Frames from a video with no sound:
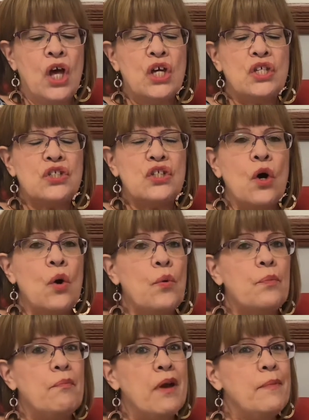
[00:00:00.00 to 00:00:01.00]
So
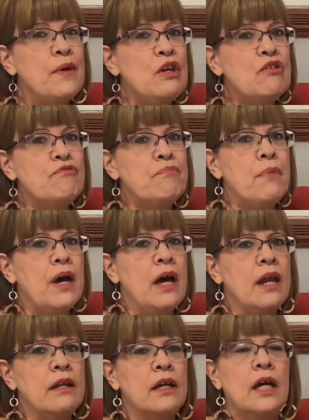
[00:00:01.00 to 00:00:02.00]
maybe you've
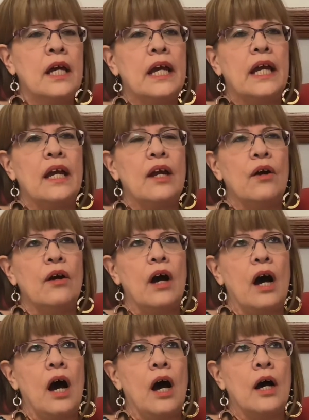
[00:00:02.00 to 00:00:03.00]
been
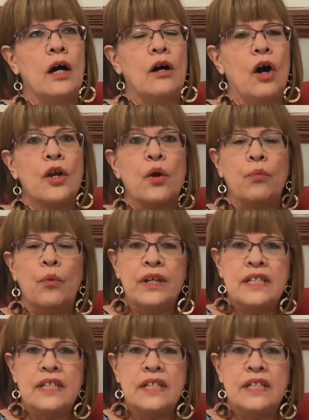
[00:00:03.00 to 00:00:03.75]
on a windy